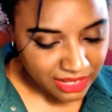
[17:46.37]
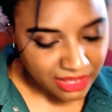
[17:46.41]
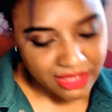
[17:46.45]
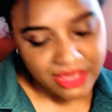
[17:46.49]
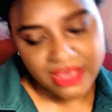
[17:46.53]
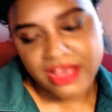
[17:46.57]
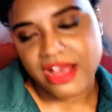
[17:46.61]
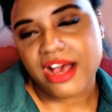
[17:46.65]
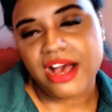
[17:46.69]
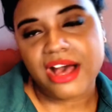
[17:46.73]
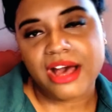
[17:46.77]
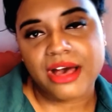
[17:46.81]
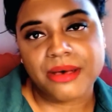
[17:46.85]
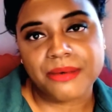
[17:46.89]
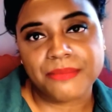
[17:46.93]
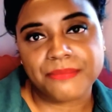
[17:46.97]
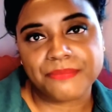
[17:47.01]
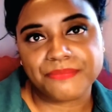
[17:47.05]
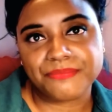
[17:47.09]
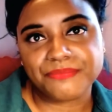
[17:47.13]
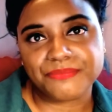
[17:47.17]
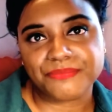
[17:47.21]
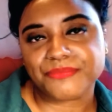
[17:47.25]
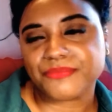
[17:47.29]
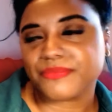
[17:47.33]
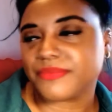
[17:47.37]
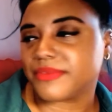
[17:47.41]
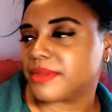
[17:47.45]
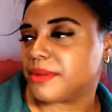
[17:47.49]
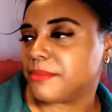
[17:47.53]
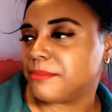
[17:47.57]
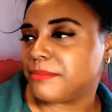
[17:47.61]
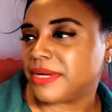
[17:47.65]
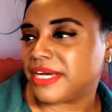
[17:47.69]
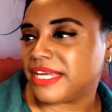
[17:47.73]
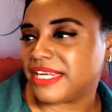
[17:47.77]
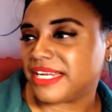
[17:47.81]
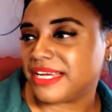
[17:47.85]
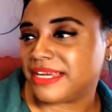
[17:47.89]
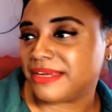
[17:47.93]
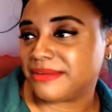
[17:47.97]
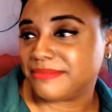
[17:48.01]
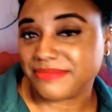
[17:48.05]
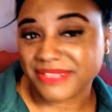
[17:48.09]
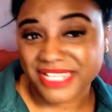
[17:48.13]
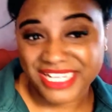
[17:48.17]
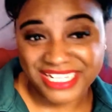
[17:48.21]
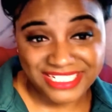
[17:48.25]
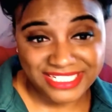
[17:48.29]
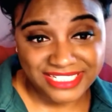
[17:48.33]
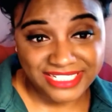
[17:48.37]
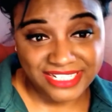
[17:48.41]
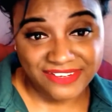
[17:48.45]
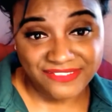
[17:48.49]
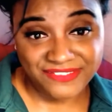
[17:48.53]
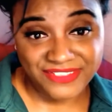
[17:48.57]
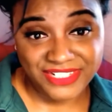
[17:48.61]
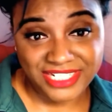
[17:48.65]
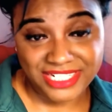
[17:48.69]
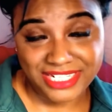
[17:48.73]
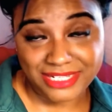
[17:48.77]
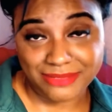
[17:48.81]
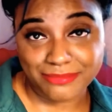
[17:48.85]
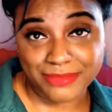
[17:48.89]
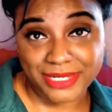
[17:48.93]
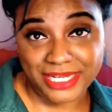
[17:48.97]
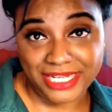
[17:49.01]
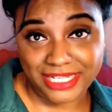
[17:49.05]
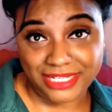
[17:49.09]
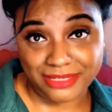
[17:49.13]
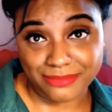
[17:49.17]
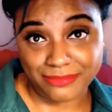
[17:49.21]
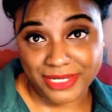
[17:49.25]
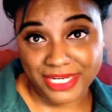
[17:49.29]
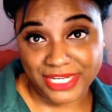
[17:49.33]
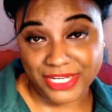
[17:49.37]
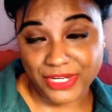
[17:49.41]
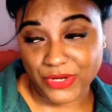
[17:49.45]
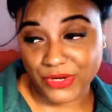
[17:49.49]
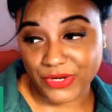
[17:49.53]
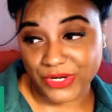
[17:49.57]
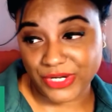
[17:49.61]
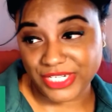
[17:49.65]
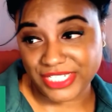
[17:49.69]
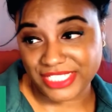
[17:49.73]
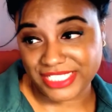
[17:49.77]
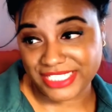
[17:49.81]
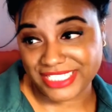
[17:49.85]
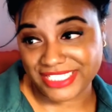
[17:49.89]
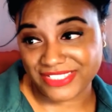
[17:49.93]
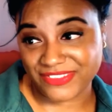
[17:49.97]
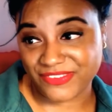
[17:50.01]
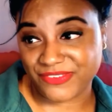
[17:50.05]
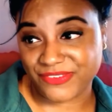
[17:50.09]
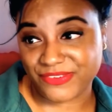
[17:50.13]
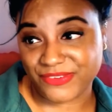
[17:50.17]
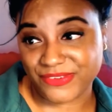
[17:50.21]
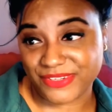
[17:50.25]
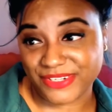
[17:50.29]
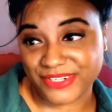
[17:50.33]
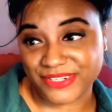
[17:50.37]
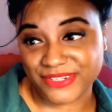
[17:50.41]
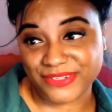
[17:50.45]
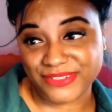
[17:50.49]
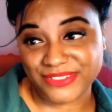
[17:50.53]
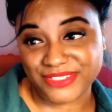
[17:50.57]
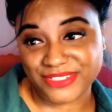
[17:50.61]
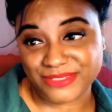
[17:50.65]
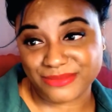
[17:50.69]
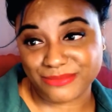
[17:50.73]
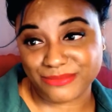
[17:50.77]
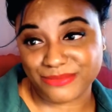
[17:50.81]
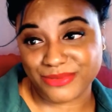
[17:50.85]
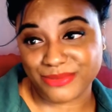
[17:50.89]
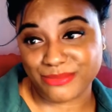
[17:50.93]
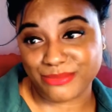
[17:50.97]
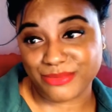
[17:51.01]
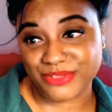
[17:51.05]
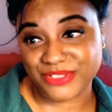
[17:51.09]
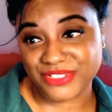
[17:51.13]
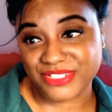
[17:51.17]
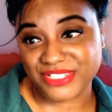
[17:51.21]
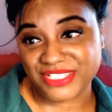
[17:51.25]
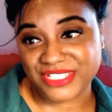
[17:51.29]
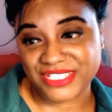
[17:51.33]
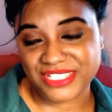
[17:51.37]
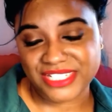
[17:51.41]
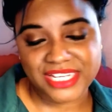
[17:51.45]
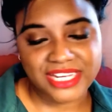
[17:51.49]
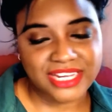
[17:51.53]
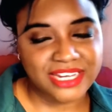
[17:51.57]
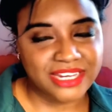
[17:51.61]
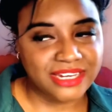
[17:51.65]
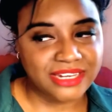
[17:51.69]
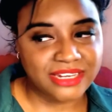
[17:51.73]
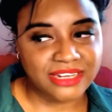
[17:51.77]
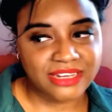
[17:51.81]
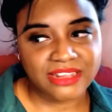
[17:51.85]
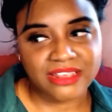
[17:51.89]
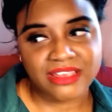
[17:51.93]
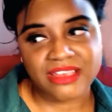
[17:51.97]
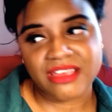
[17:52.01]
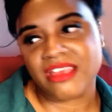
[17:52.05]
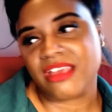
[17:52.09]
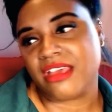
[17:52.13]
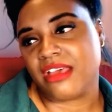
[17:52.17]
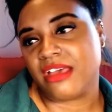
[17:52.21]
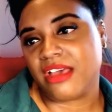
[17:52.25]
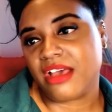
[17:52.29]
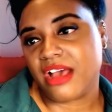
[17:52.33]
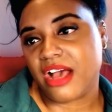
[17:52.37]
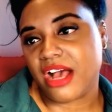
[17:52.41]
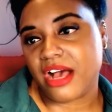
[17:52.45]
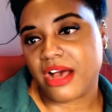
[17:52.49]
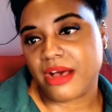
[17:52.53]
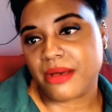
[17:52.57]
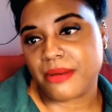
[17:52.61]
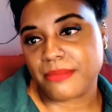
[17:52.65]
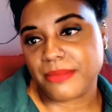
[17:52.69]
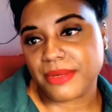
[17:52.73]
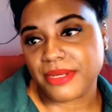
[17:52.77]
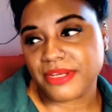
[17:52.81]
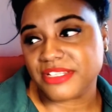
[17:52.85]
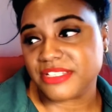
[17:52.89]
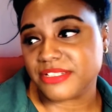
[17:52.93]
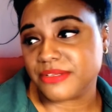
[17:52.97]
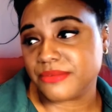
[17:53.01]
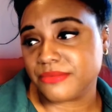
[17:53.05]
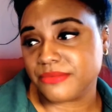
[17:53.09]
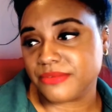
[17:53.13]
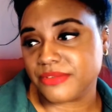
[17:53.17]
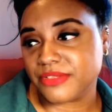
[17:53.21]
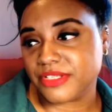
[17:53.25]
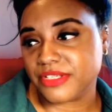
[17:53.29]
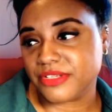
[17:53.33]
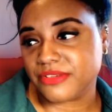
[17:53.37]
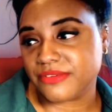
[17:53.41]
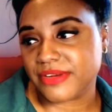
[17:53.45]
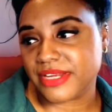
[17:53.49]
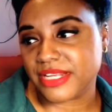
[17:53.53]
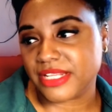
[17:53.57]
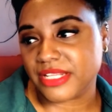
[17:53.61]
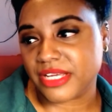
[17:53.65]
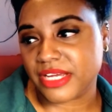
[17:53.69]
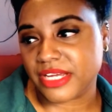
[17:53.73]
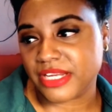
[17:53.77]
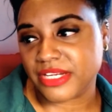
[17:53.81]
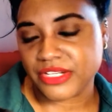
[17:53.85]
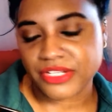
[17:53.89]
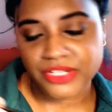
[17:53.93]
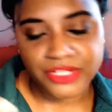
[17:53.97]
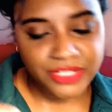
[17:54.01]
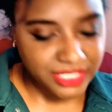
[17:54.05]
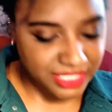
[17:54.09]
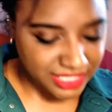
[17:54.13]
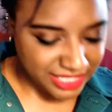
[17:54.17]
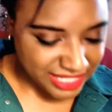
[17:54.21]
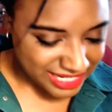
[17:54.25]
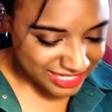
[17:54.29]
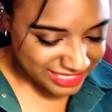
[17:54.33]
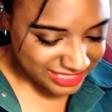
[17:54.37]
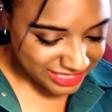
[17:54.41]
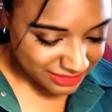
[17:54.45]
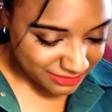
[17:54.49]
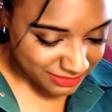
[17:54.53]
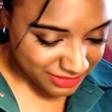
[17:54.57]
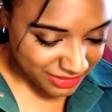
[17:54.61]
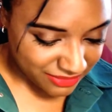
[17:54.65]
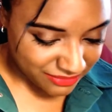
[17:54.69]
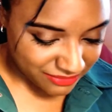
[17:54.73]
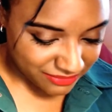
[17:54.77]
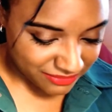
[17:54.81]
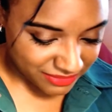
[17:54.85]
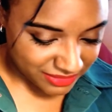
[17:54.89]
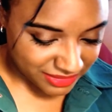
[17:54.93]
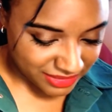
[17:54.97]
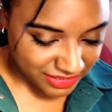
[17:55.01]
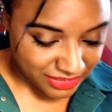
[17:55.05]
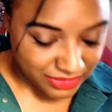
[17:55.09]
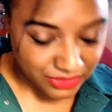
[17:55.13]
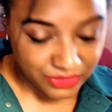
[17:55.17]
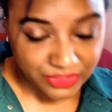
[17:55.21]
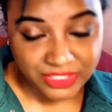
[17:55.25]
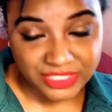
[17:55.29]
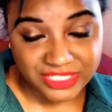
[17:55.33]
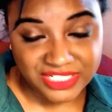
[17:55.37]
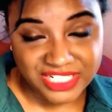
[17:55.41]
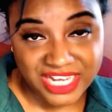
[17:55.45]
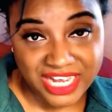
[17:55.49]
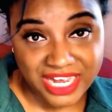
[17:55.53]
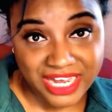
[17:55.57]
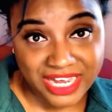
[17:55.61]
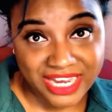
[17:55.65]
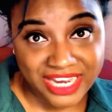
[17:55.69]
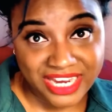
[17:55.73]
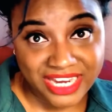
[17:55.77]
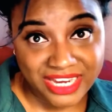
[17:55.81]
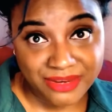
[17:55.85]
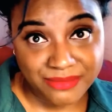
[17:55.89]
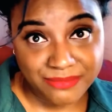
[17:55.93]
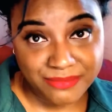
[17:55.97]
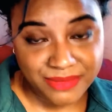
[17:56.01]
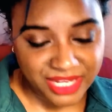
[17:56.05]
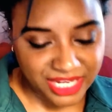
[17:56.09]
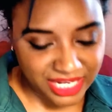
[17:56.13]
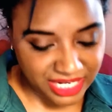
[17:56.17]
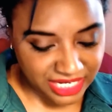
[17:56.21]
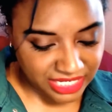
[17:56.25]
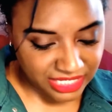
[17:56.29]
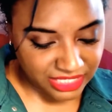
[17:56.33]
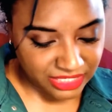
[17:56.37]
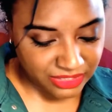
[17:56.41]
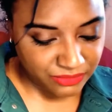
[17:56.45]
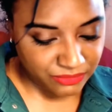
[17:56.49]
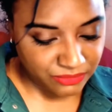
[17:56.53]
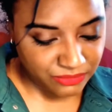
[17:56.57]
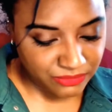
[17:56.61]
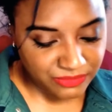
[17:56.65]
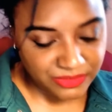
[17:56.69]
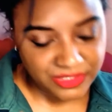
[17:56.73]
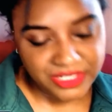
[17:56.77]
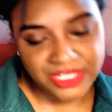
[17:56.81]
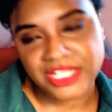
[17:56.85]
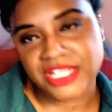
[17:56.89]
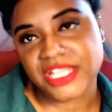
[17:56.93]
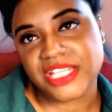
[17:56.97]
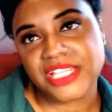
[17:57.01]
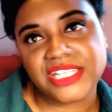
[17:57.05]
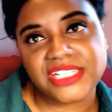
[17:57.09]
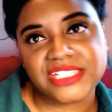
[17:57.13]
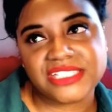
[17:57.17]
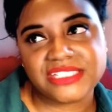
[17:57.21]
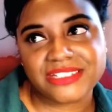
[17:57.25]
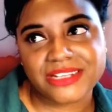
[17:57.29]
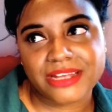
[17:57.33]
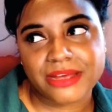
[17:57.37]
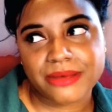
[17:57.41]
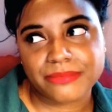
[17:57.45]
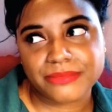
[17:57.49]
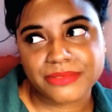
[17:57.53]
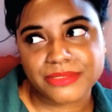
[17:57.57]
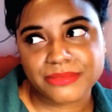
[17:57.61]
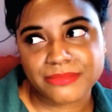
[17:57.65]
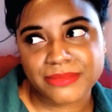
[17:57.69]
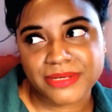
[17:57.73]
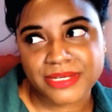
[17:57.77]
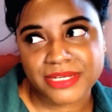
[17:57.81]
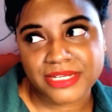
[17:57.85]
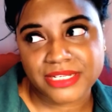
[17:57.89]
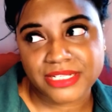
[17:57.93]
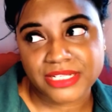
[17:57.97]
But I saved it in my eBay cart to repurchase again. It's a really great liner. It lasted me a really long time and it really stopped my